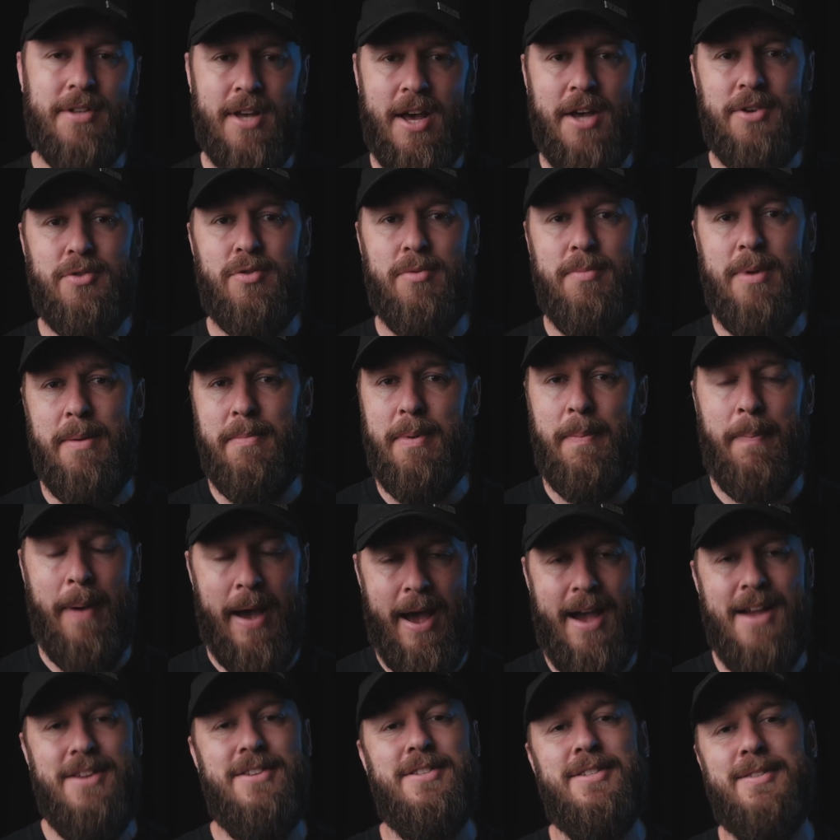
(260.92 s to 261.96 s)
hard to remember
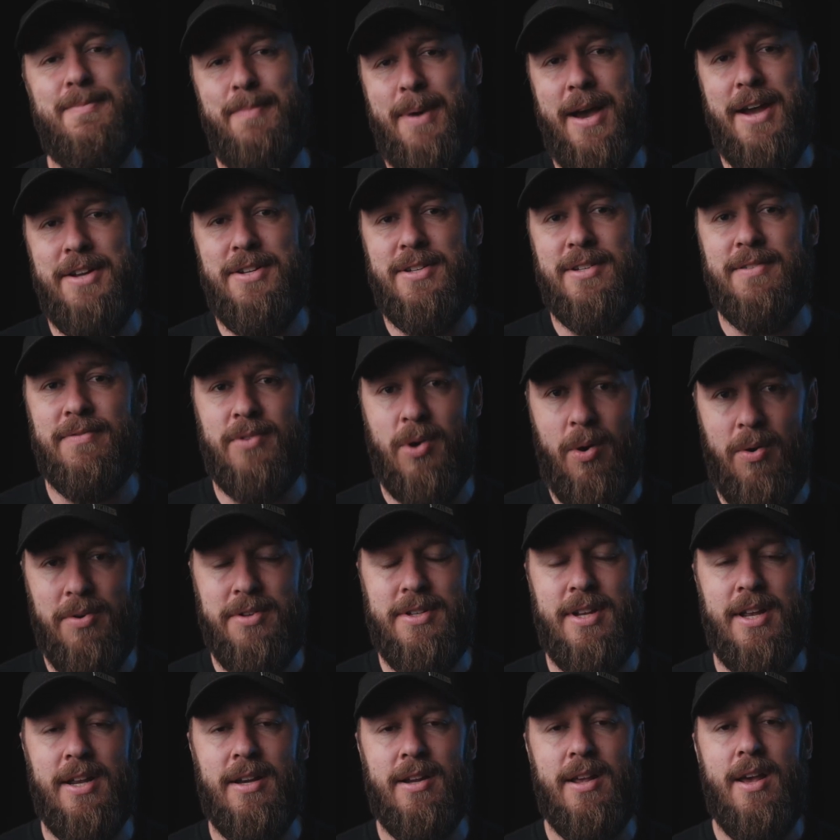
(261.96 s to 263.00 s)
pages and pages of
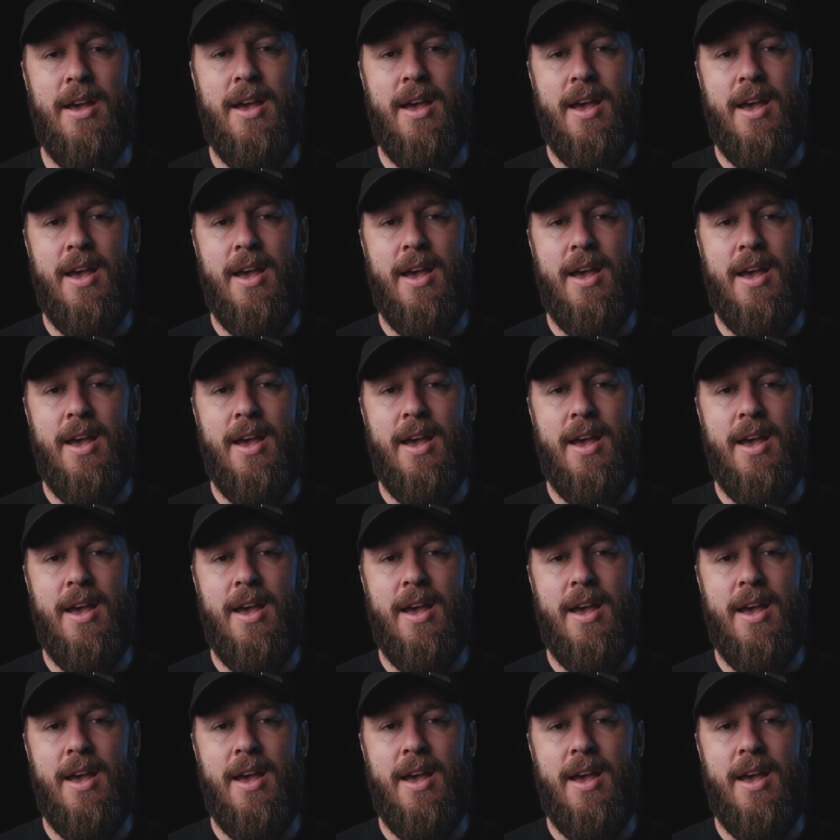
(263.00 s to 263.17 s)
content.